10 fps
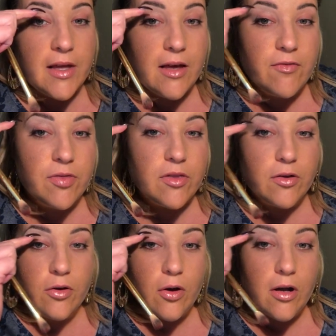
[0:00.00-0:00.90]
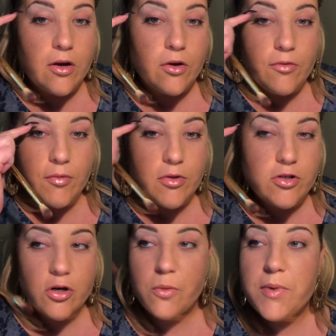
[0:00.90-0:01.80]
give the colour around the
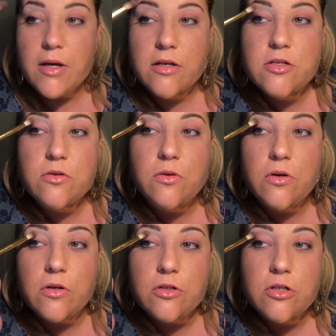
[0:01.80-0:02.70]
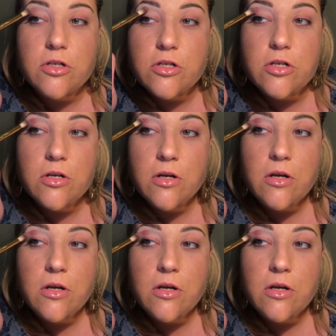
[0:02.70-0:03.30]
top here. So just,